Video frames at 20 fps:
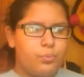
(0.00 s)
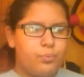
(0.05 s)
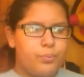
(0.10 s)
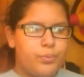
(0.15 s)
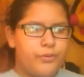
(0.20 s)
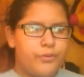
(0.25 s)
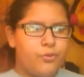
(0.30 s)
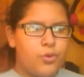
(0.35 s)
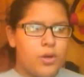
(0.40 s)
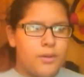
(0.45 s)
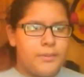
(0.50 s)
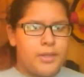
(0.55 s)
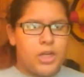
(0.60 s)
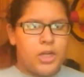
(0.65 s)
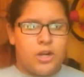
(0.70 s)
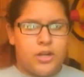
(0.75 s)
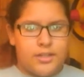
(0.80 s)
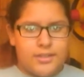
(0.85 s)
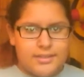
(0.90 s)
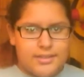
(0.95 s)
performing
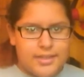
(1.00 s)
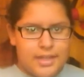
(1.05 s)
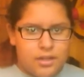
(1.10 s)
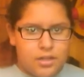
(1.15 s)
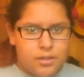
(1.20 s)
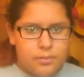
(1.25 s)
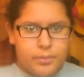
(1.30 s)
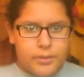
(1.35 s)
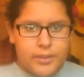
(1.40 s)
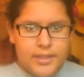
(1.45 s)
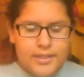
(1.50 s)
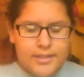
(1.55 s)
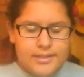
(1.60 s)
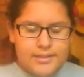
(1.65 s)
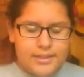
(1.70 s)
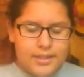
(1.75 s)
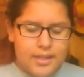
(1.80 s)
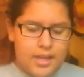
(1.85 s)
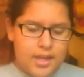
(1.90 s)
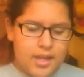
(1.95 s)
arts center
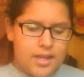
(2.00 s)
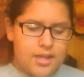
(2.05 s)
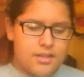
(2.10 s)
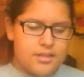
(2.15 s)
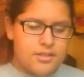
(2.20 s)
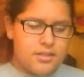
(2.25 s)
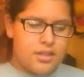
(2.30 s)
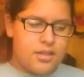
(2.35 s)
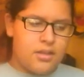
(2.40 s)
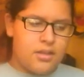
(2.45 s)
place. And